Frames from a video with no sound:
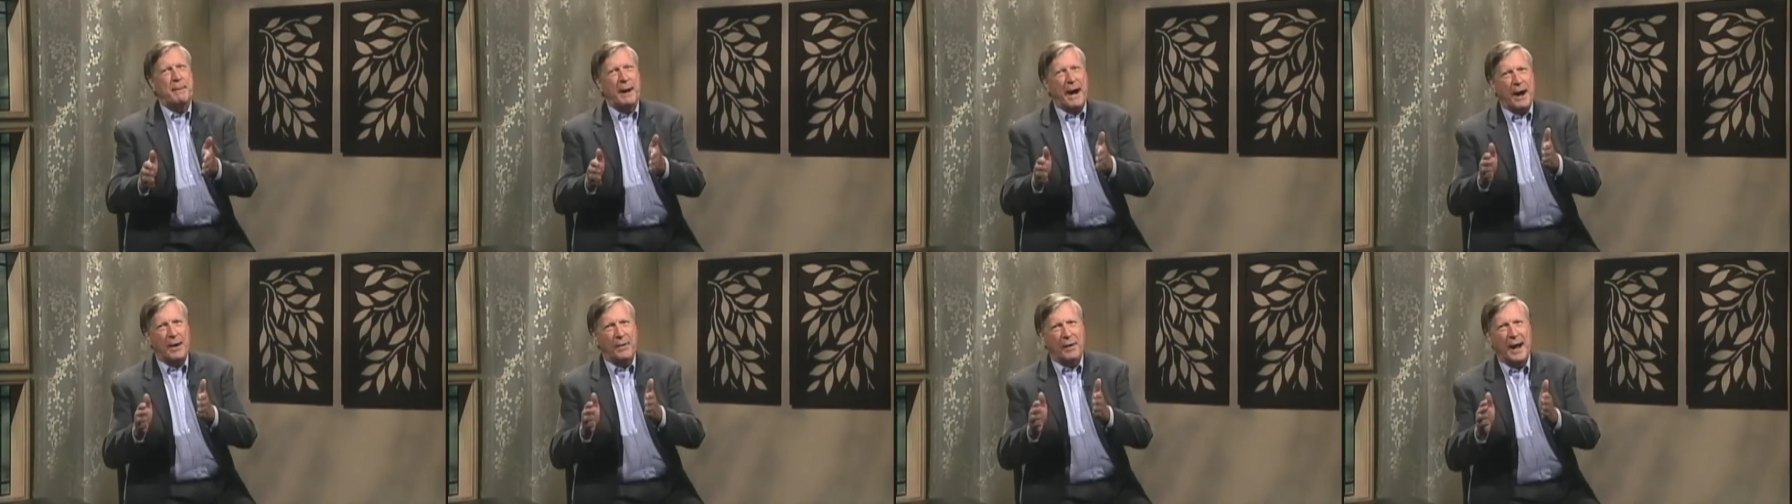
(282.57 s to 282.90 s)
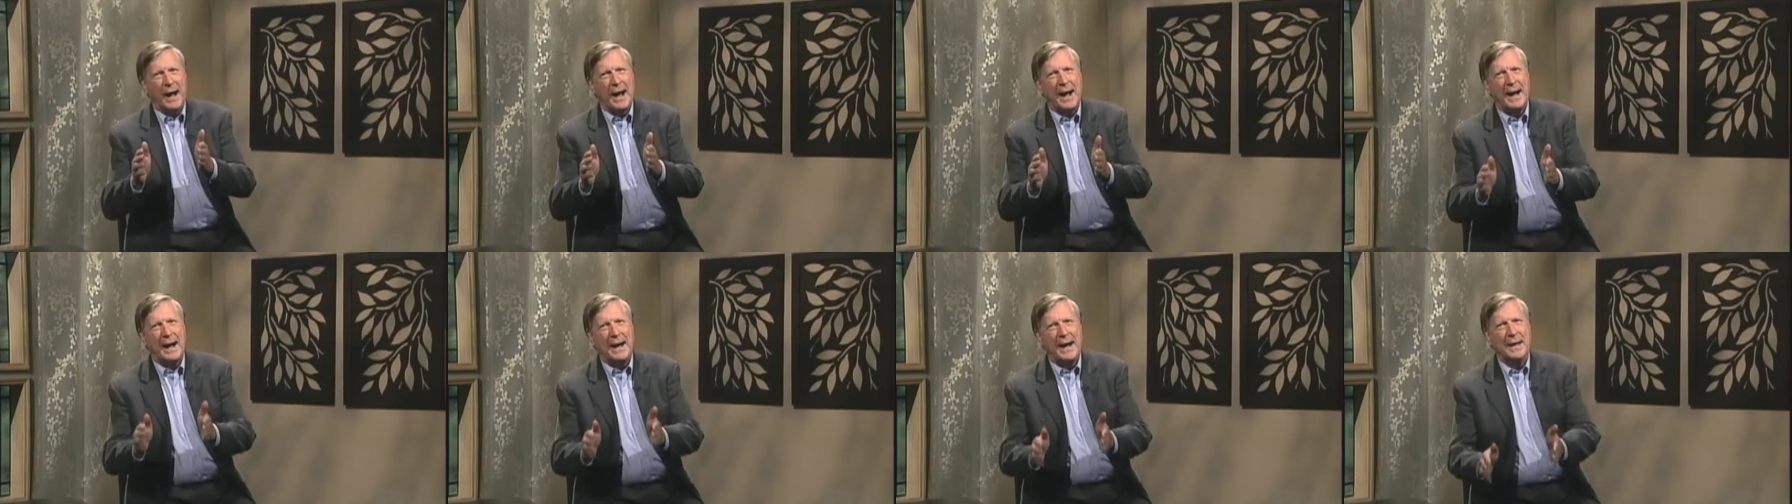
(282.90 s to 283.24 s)
our
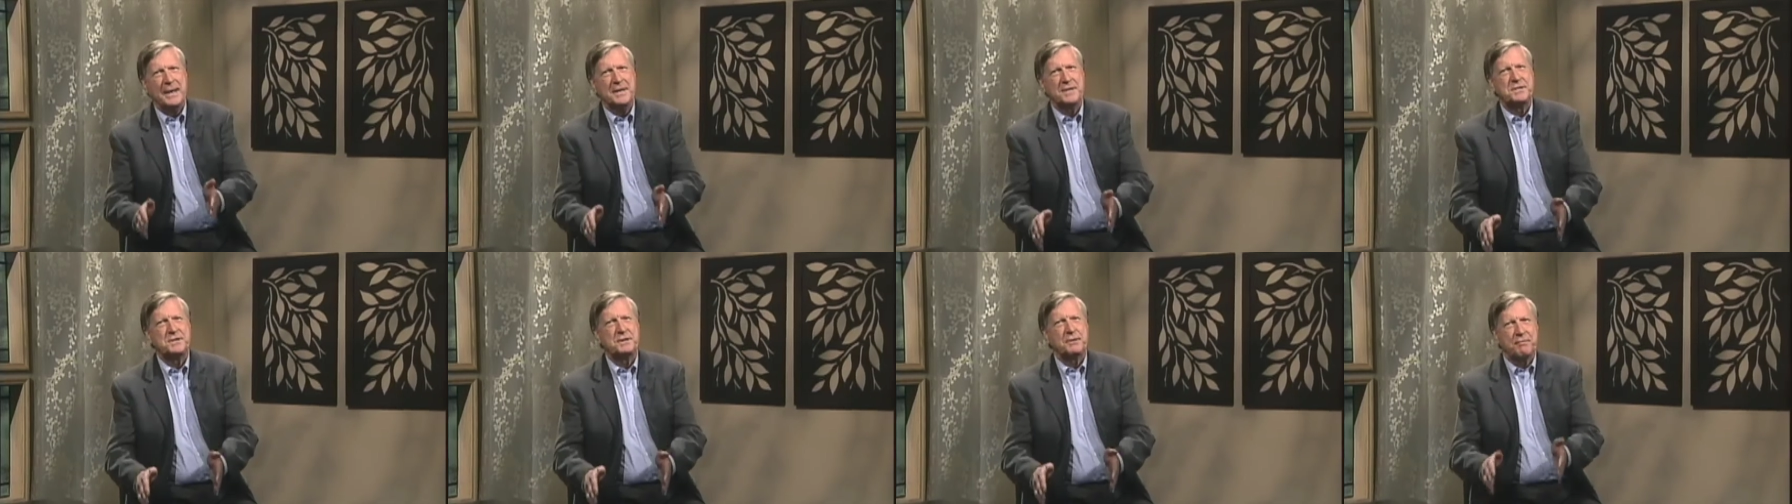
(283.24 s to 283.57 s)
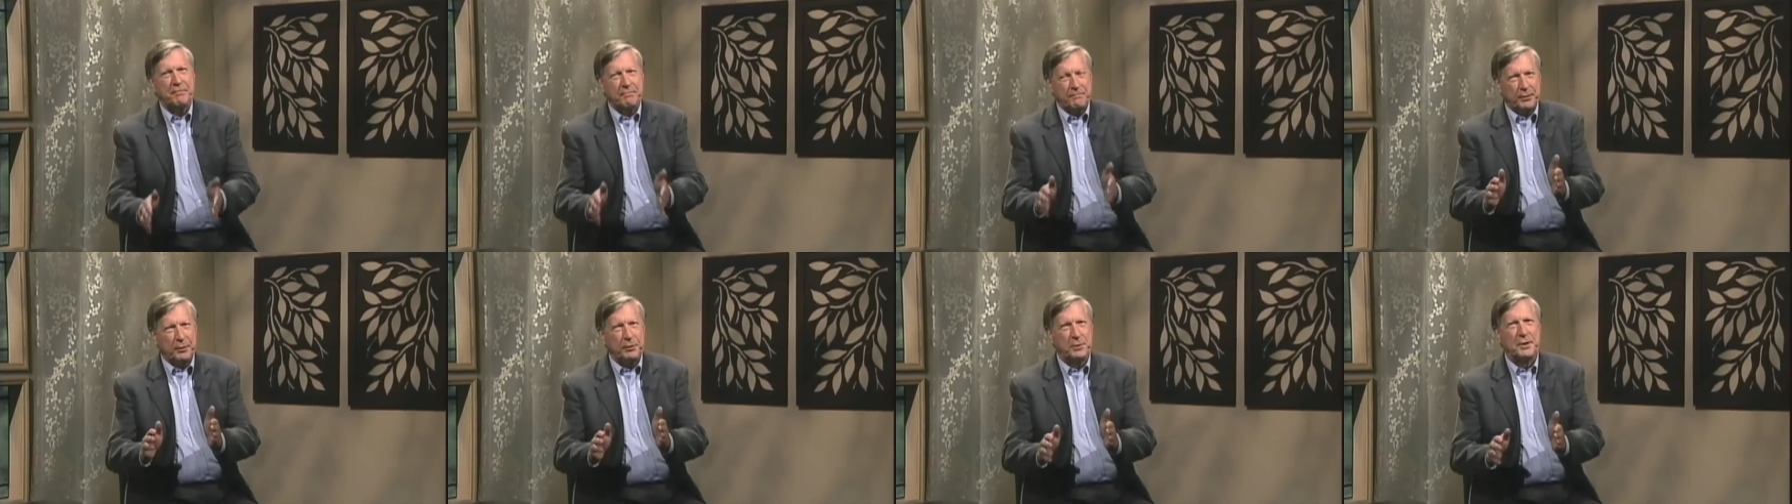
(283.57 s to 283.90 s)
eyes
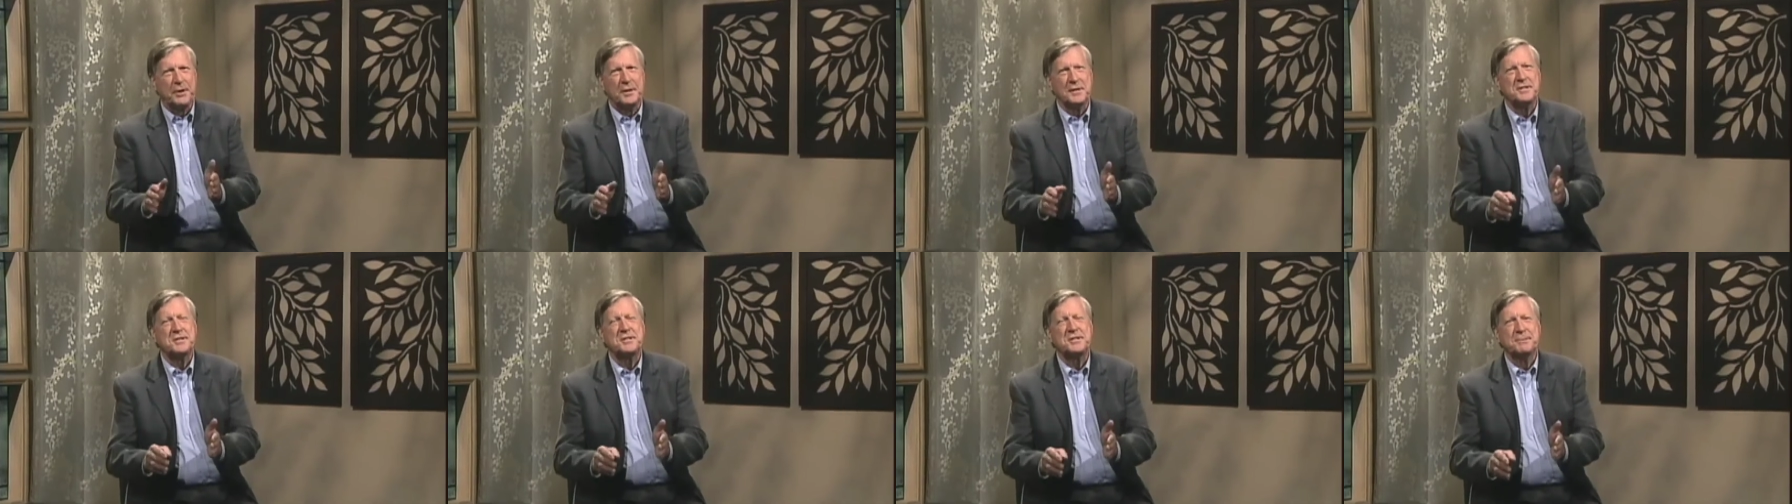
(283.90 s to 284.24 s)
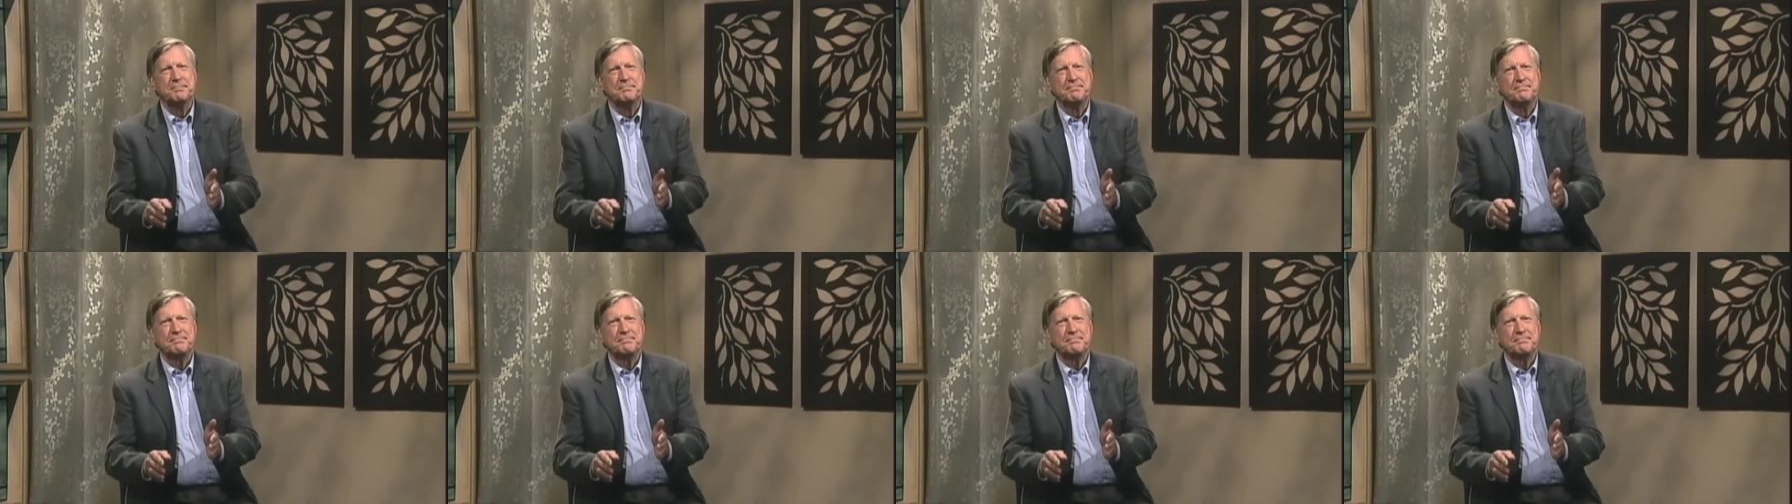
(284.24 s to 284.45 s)
focused